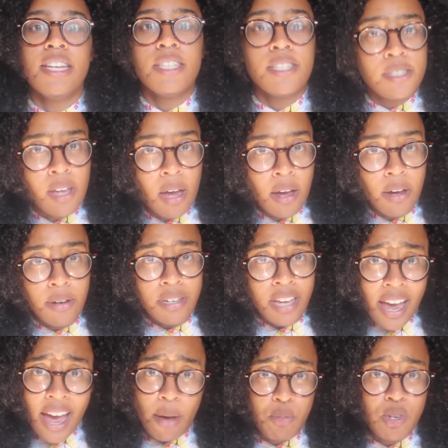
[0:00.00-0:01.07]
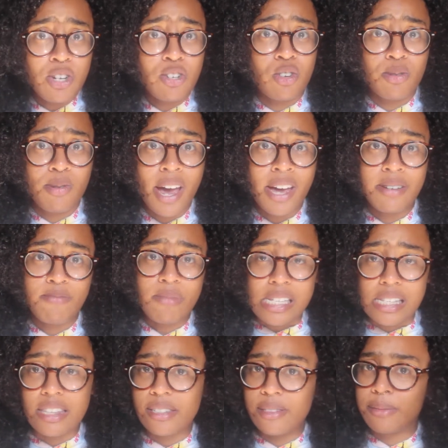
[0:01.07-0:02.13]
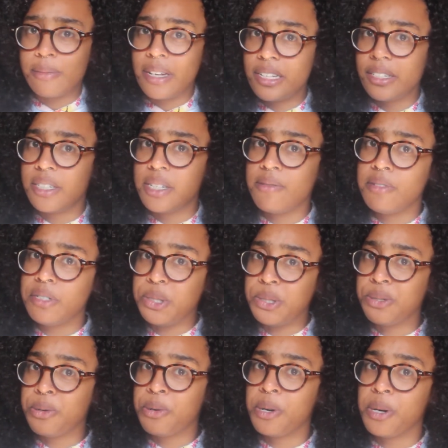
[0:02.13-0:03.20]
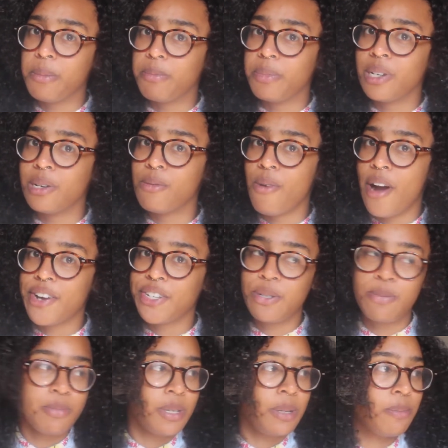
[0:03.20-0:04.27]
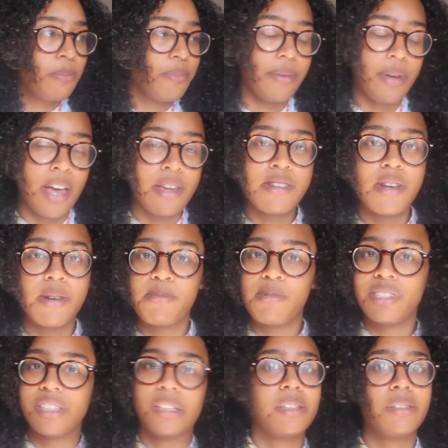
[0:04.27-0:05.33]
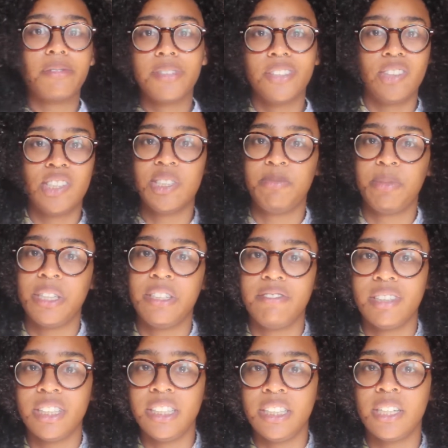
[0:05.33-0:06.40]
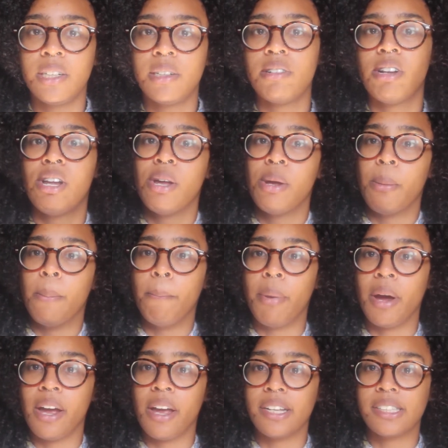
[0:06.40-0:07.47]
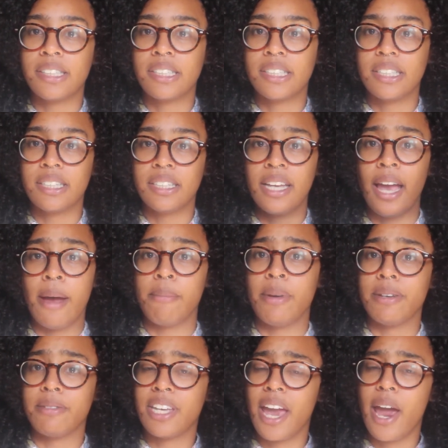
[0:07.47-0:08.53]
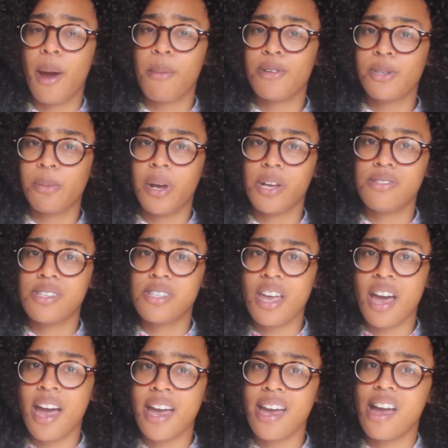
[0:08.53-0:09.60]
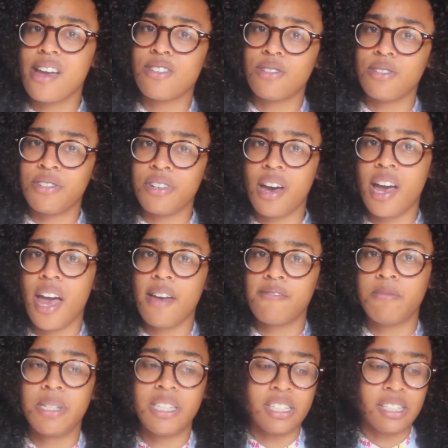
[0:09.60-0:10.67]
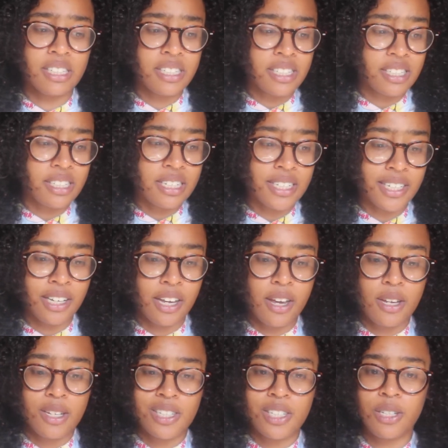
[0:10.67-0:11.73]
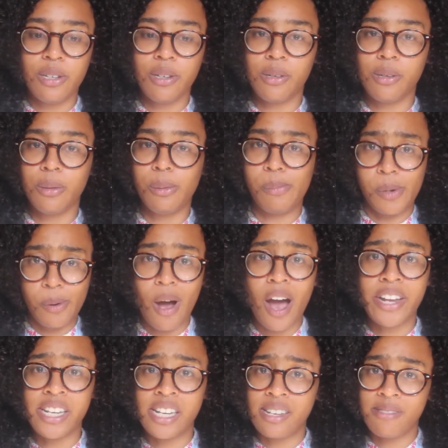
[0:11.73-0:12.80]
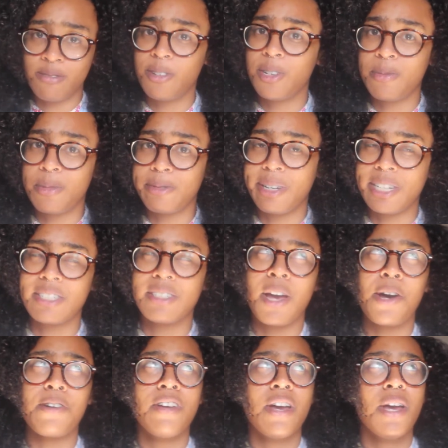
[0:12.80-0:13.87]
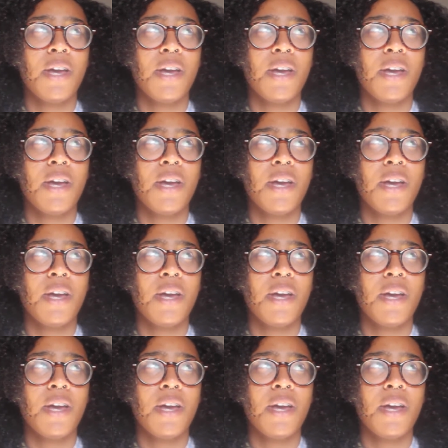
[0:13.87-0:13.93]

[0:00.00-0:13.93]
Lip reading: So yeah, I'm gonna try to make this relatively short, but watch me end up with like a 15-minute video. But yeah, my camera's about to die. I should not have been listening to Moana and filming myself.